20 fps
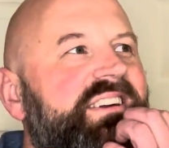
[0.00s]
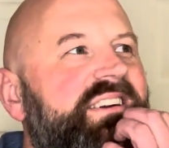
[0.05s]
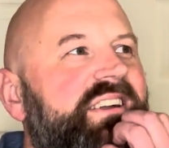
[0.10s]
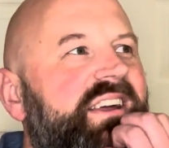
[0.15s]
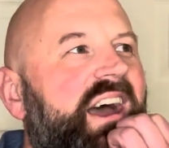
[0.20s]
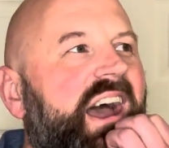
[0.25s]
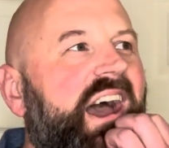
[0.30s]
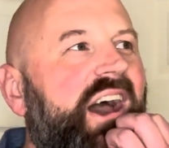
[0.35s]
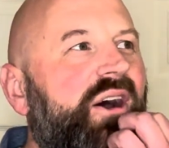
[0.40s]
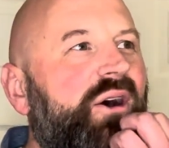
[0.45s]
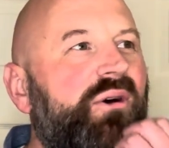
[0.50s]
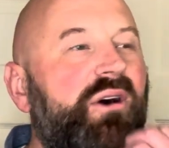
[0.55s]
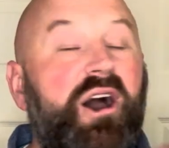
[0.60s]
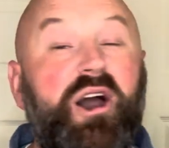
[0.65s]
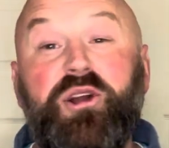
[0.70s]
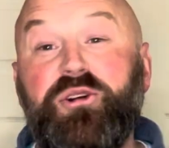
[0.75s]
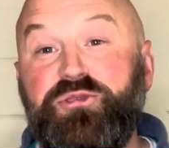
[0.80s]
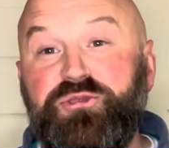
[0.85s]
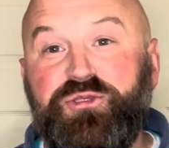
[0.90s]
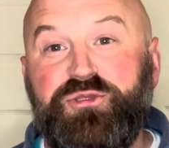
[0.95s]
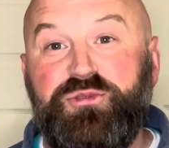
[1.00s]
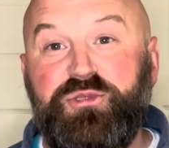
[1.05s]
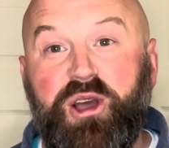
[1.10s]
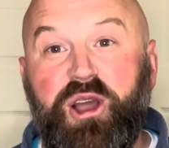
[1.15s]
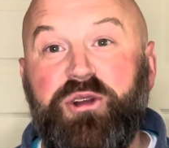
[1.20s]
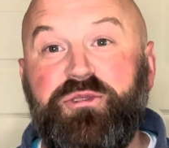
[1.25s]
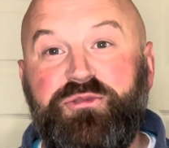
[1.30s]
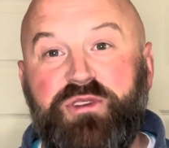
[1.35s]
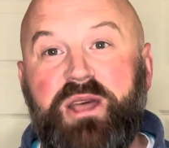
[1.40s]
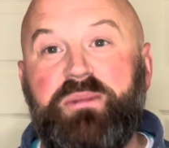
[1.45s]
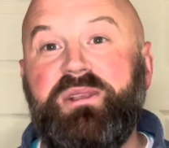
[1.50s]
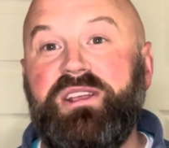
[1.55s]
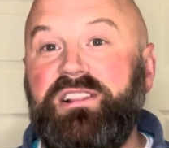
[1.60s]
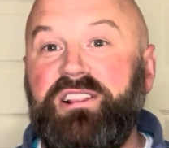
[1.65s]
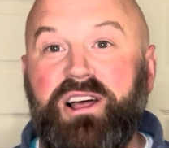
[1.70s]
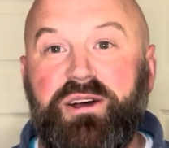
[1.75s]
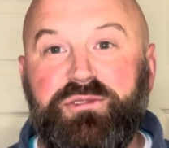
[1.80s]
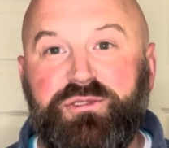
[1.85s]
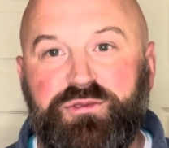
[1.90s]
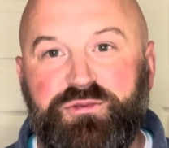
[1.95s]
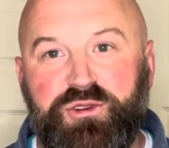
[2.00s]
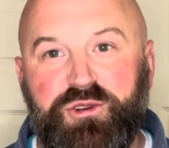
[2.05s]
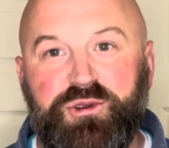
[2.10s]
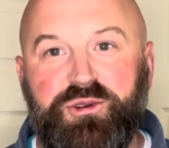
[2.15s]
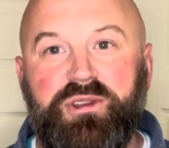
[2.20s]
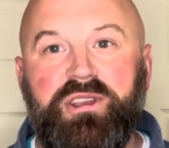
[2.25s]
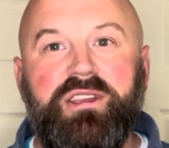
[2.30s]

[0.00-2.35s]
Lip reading: how our family loves food.